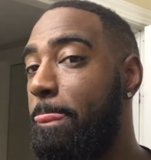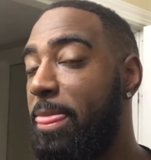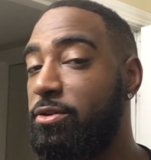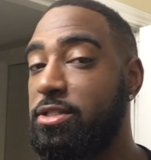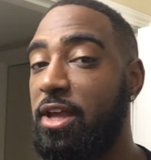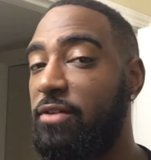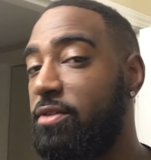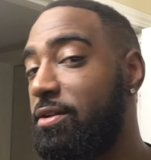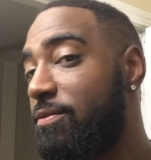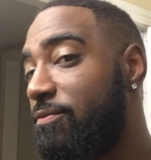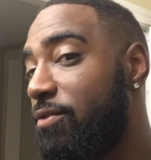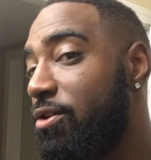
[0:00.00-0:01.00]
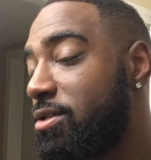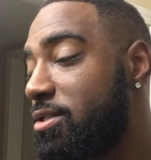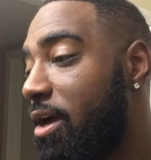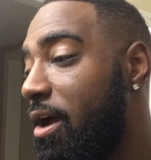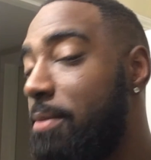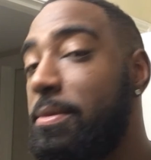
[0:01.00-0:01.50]
It was definitely a first
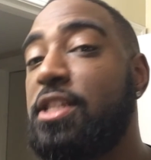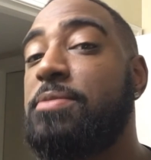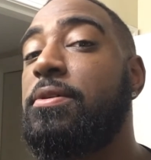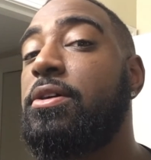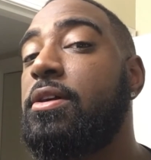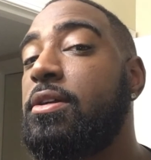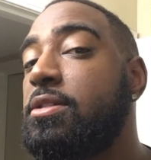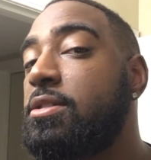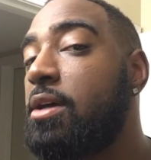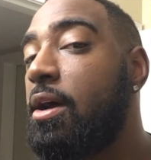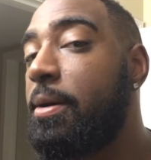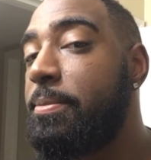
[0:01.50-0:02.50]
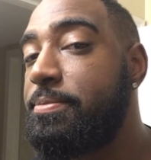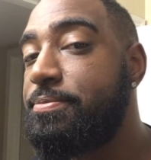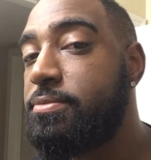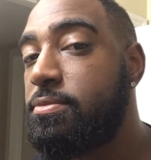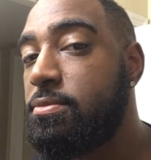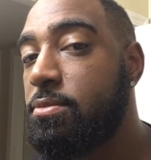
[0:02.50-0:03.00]
time experience,
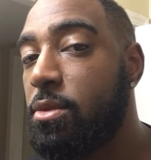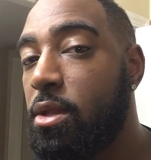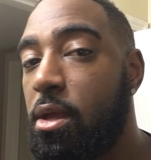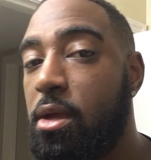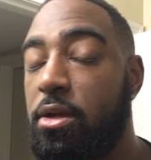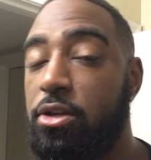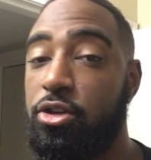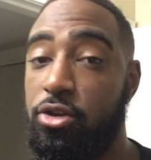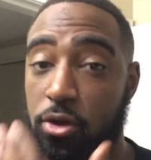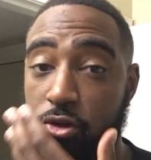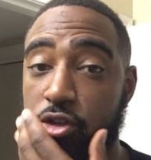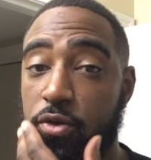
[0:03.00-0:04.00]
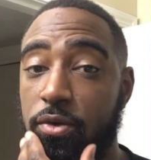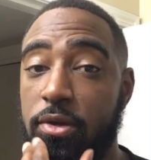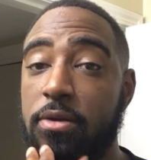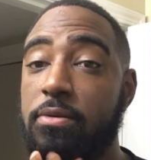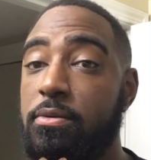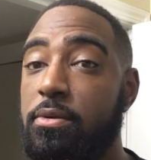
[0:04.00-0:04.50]
you know,
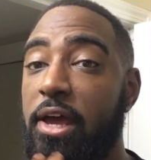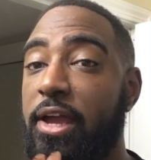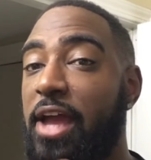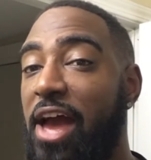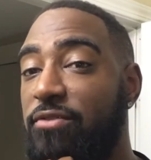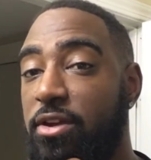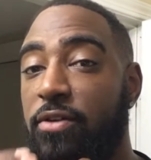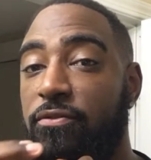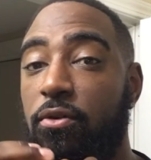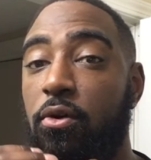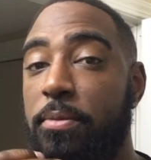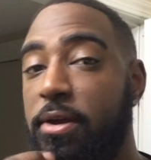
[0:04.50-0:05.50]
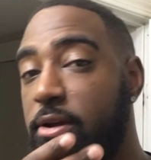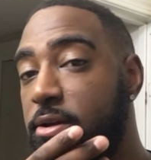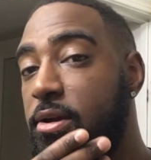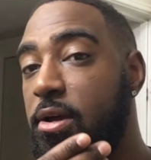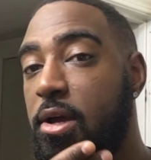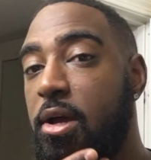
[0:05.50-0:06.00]
doing, like, having a full
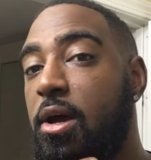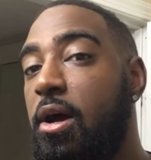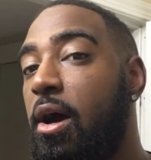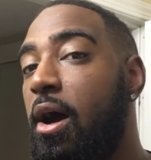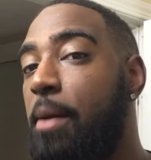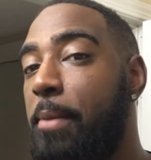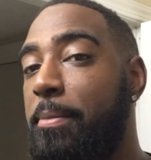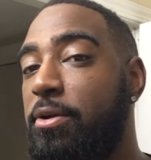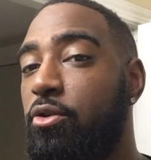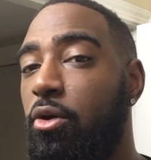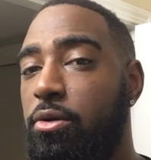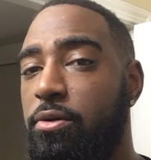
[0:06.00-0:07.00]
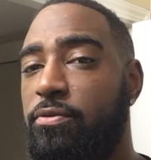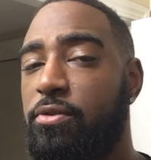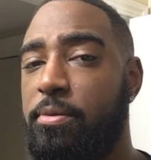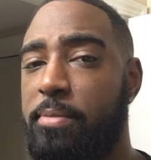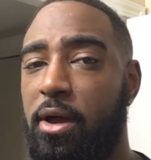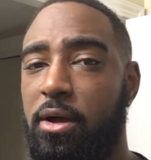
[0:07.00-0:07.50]
beard. I've been growing it
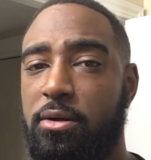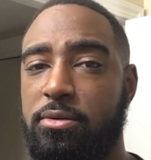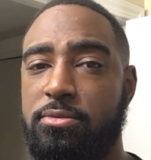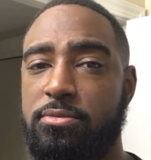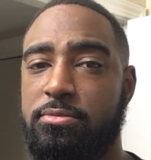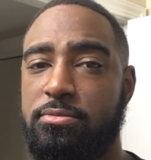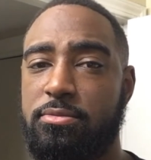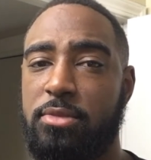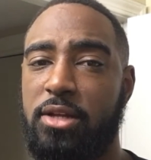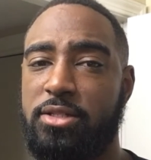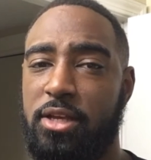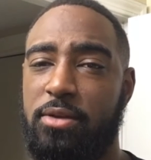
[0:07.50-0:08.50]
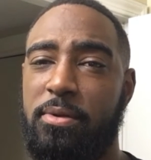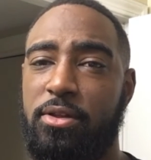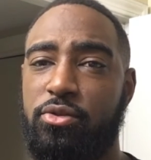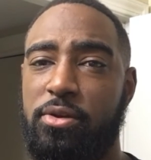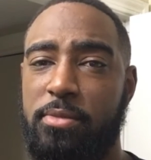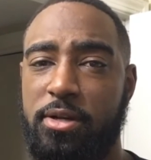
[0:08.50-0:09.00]
for about, I'd say
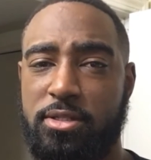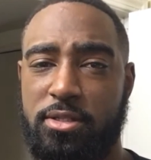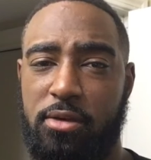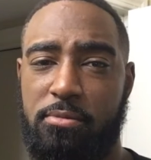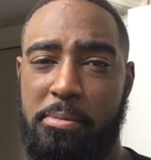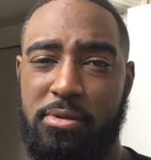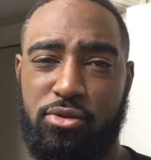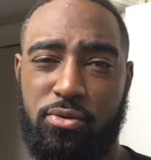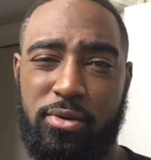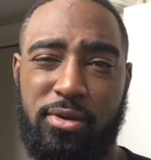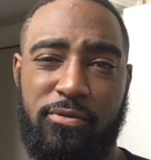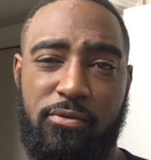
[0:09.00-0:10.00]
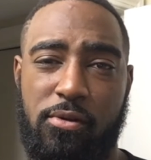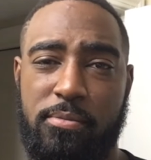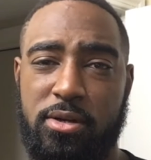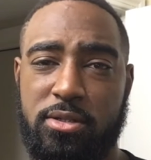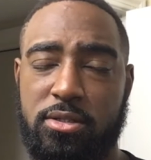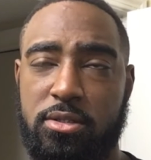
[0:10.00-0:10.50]
about 3 months now, maybe 3-4
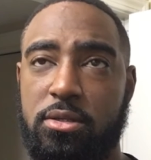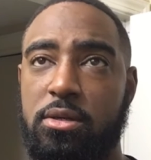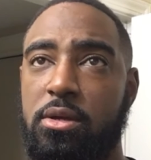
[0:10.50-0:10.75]
months.